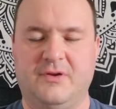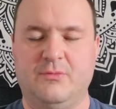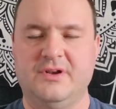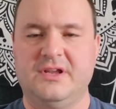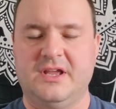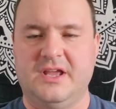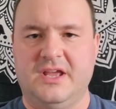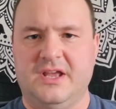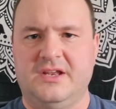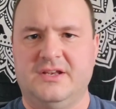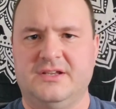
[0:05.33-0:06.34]
Hello, everyone,
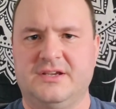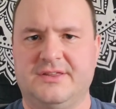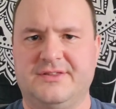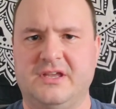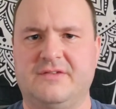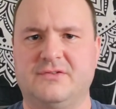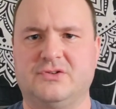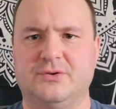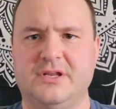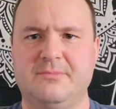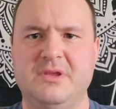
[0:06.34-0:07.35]
and uh, thank you for
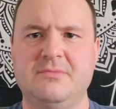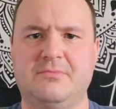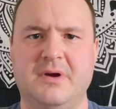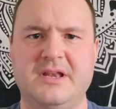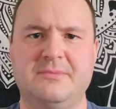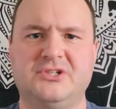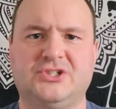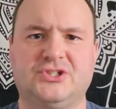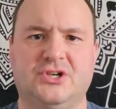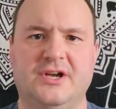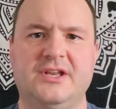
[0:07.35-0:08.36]
joining me. My name is
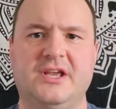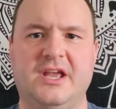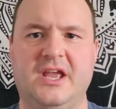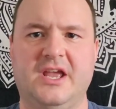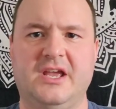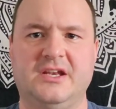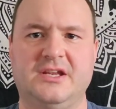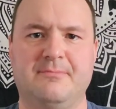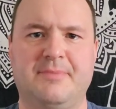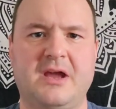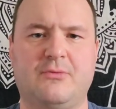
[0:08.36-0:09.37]
Shawn,
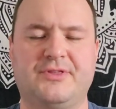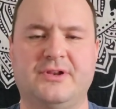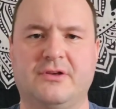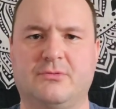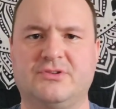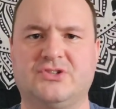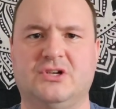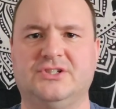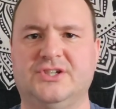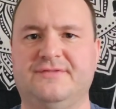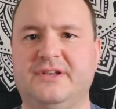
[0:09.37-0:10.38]
and I'm back with another
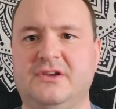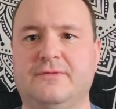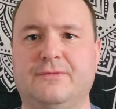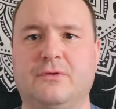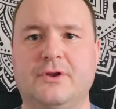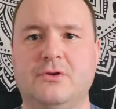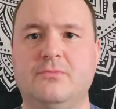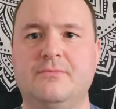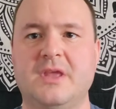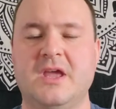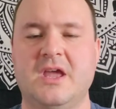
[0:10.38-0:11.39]
astrology video for
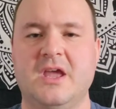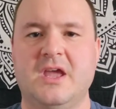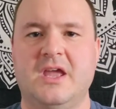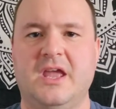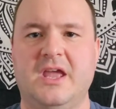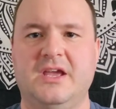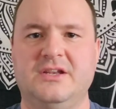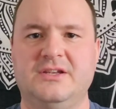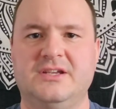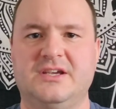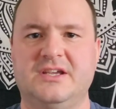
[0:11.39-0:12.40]
you.
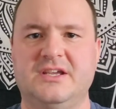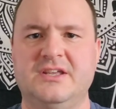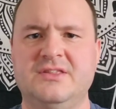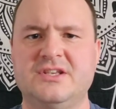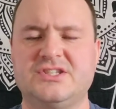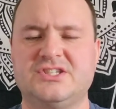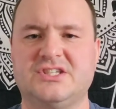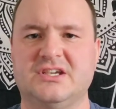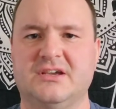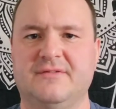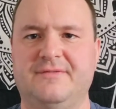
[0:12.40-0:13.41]
And uh, in
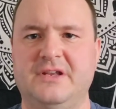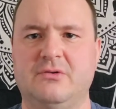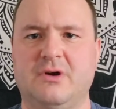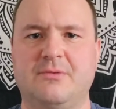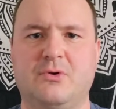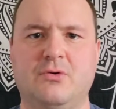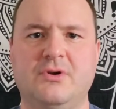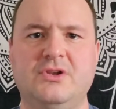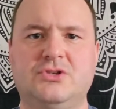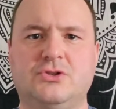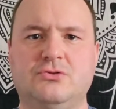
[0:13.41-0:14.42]
this uh, video, I'm
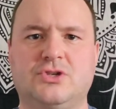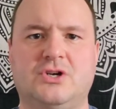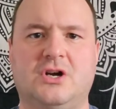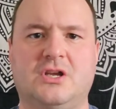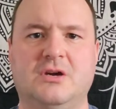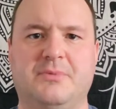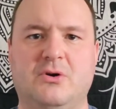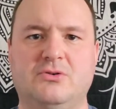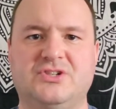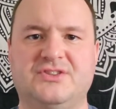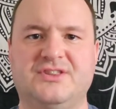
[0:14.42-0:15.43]
going to talk
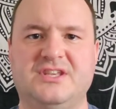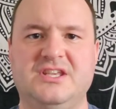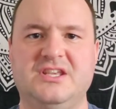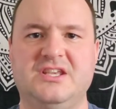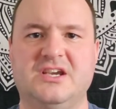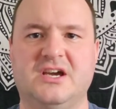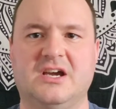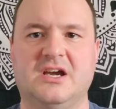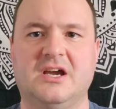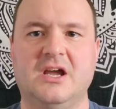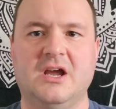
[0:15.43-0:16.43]
about the
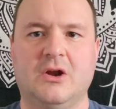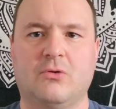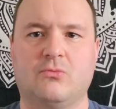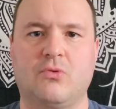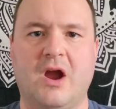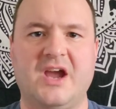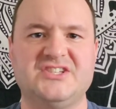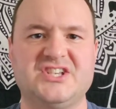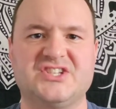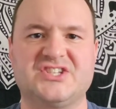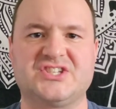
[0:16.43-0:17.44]
uh,
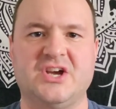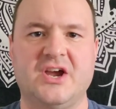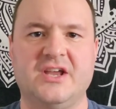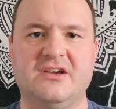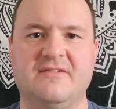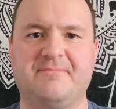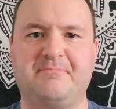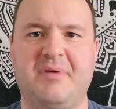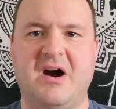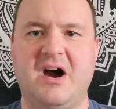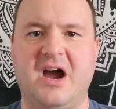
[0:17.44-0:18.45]
rising sign
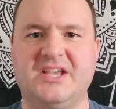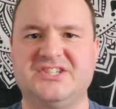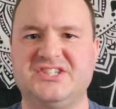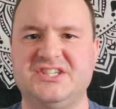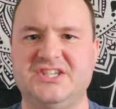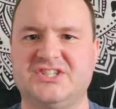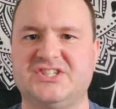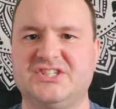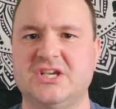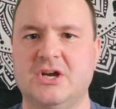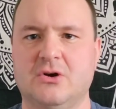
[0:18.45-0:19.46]
of
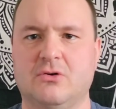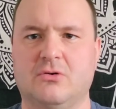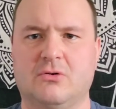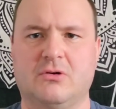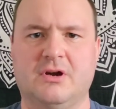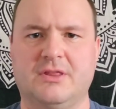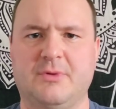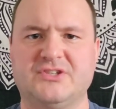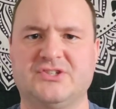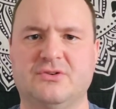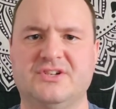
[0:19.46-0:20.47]
Pisces, or
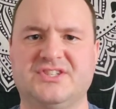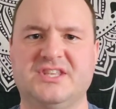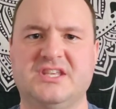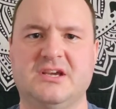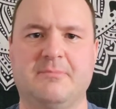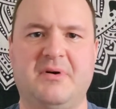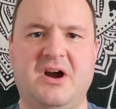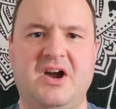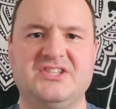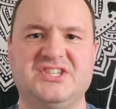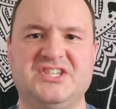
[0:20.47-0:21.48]
otherwise known as the uh,
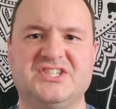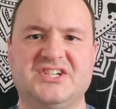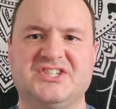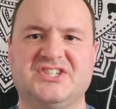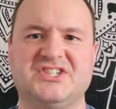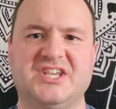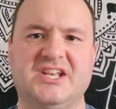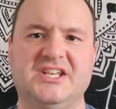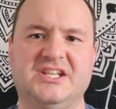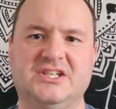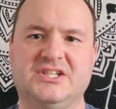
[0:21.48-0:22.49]
Pisces
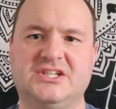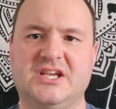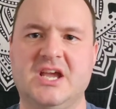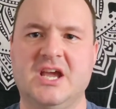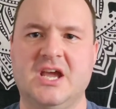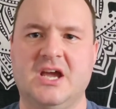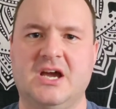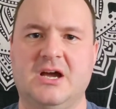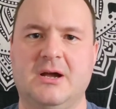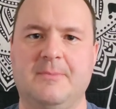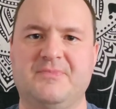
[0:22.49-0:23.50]
Ascendant.
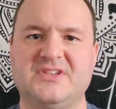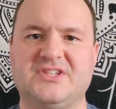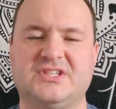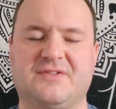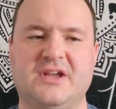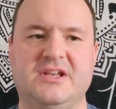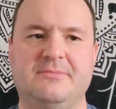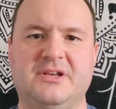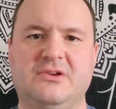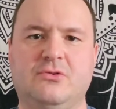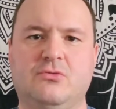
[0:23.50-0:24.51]
Um, this is for
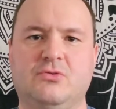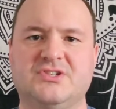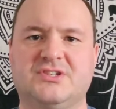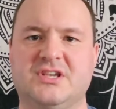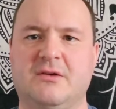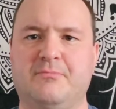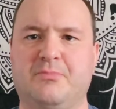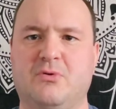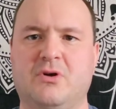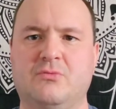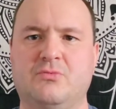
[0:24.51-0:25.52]
anybody who was uh,
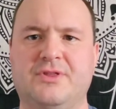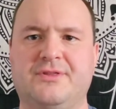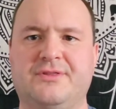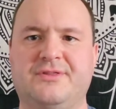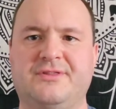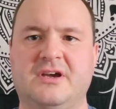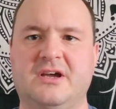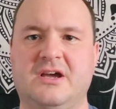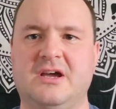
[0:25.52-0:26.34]
born with